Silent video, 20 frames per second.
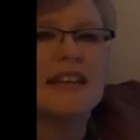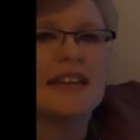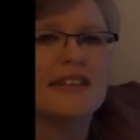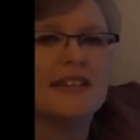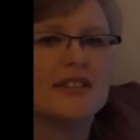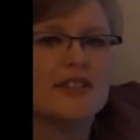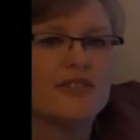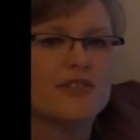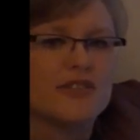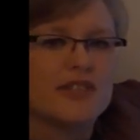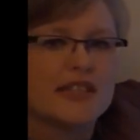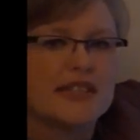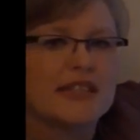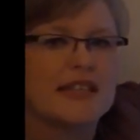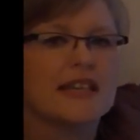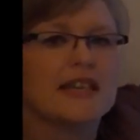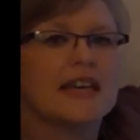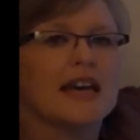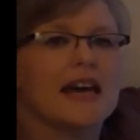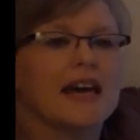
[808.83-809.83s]
that you see
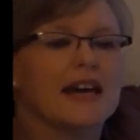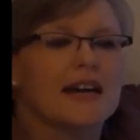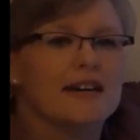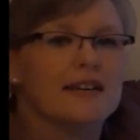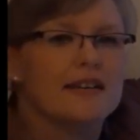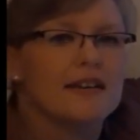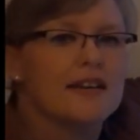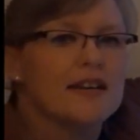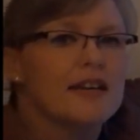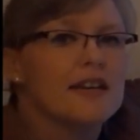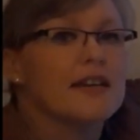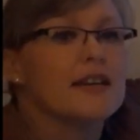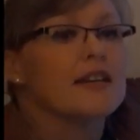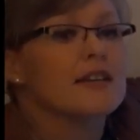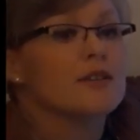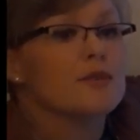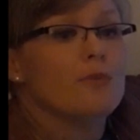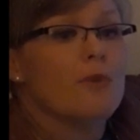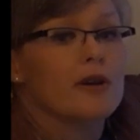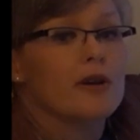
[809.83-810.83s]
here
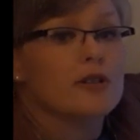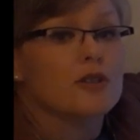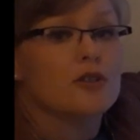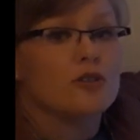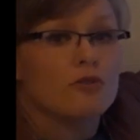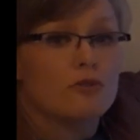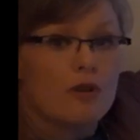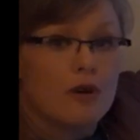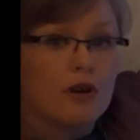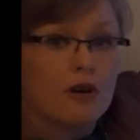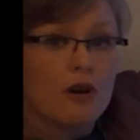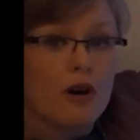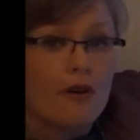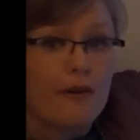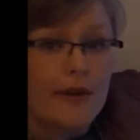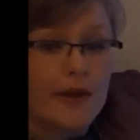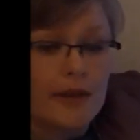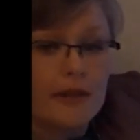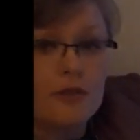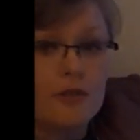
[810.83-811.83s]
is what you are
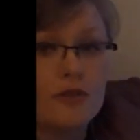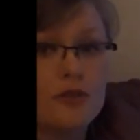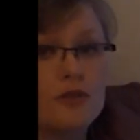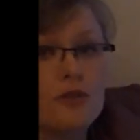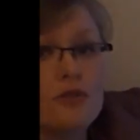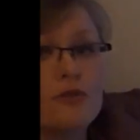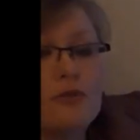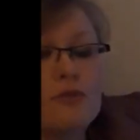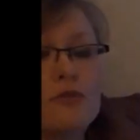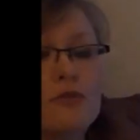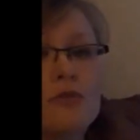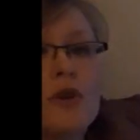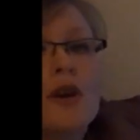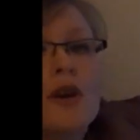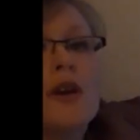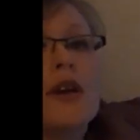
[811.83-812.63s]
going to do